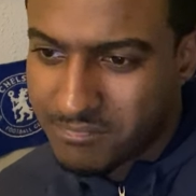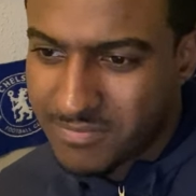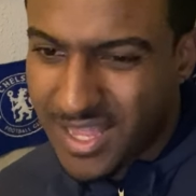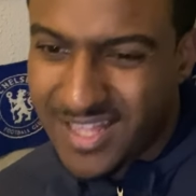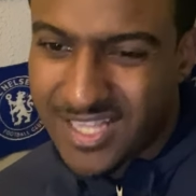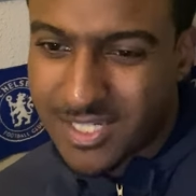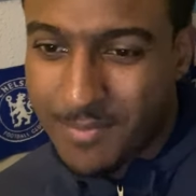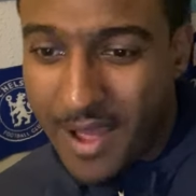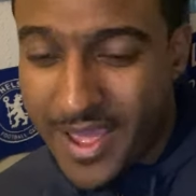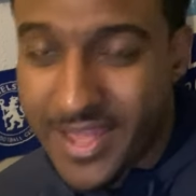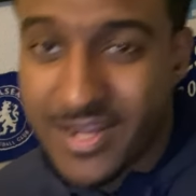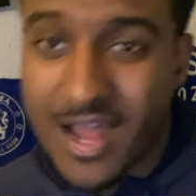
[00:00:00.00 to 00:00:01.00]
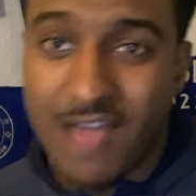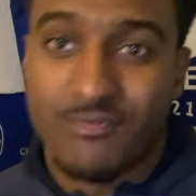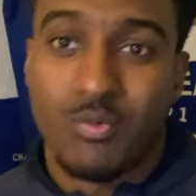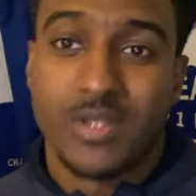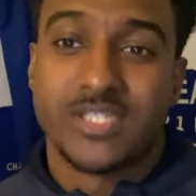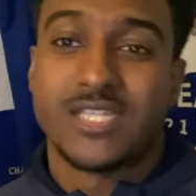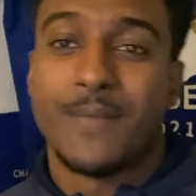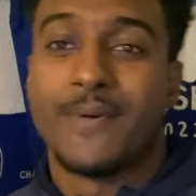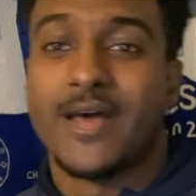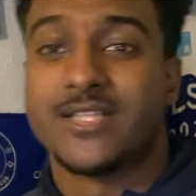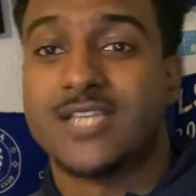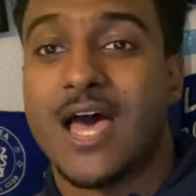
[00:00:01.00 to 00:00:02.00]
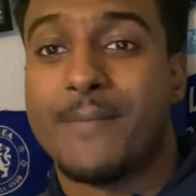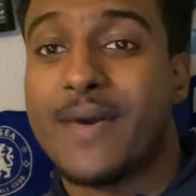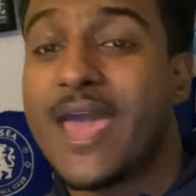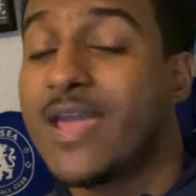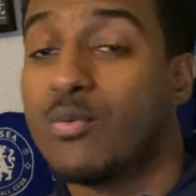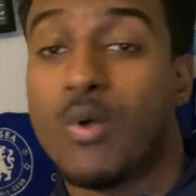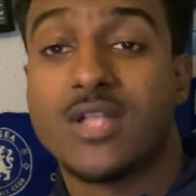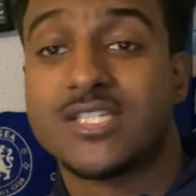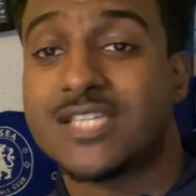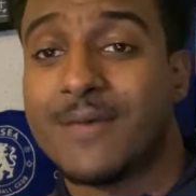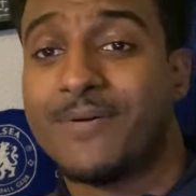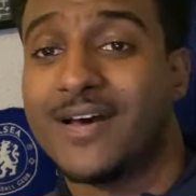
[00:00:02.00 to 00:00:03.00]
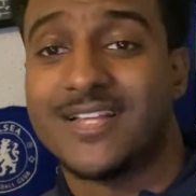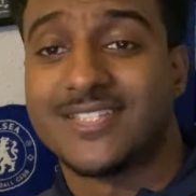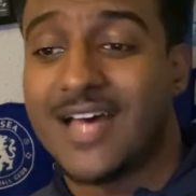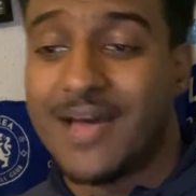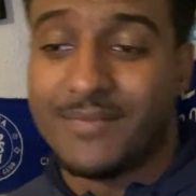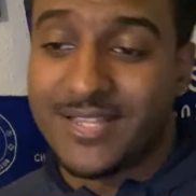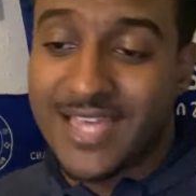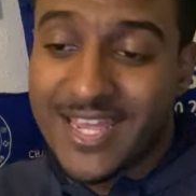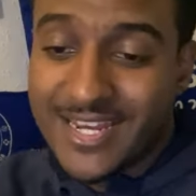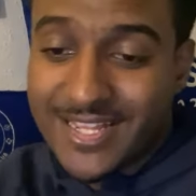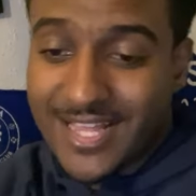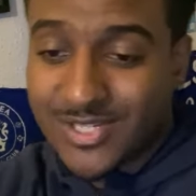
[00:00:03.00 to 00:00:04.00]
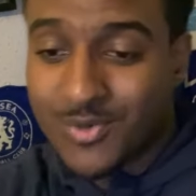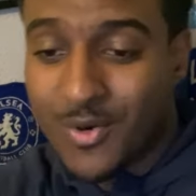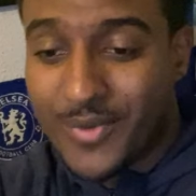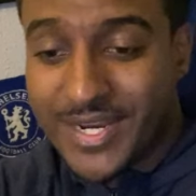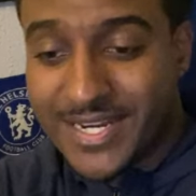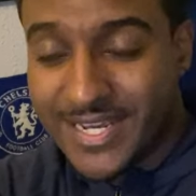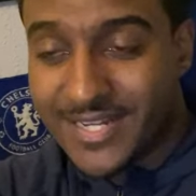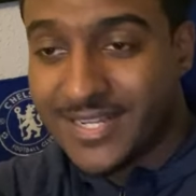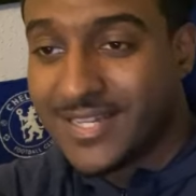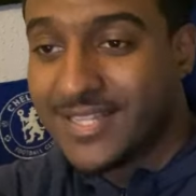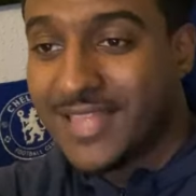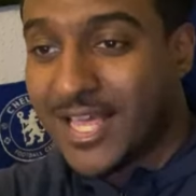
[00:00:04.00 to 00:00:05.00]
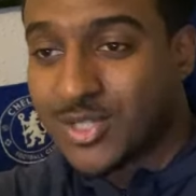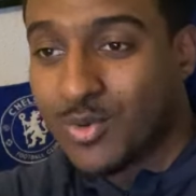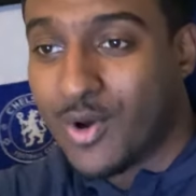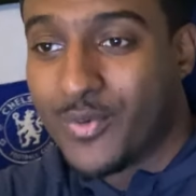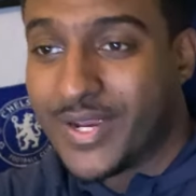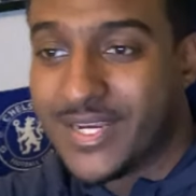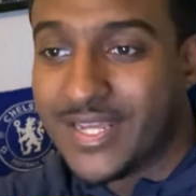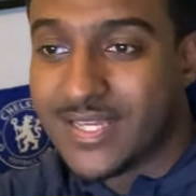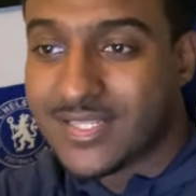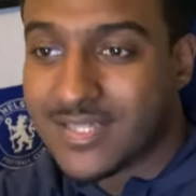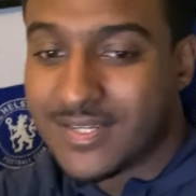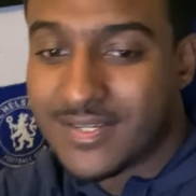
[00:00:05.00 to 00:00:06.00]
That, that's about it. Ninth. One step at a time. But hey, one step at a time in it. That's what we need. That's what we need.